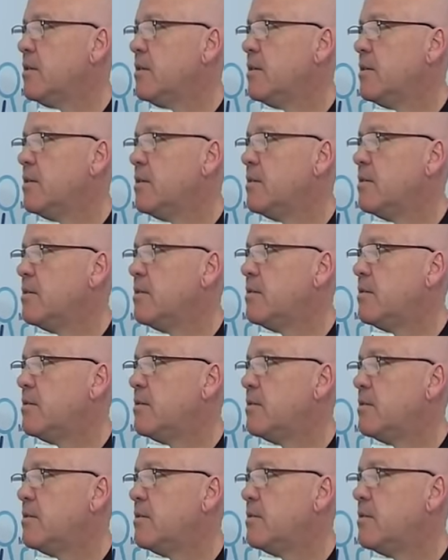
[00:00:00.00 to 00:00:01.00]

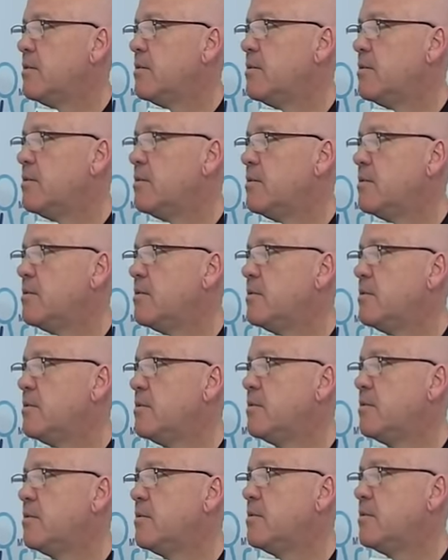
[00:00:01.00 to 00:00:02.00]

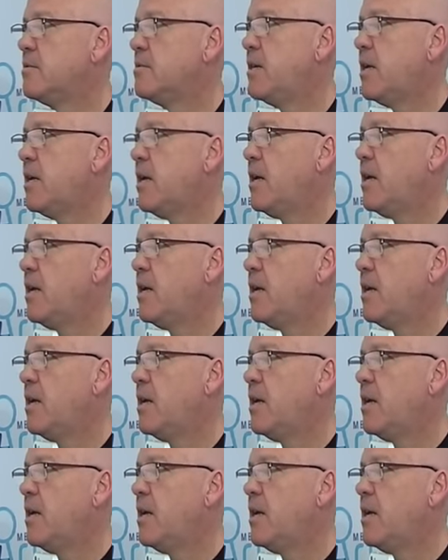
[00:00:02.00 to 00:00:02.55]
[no speech]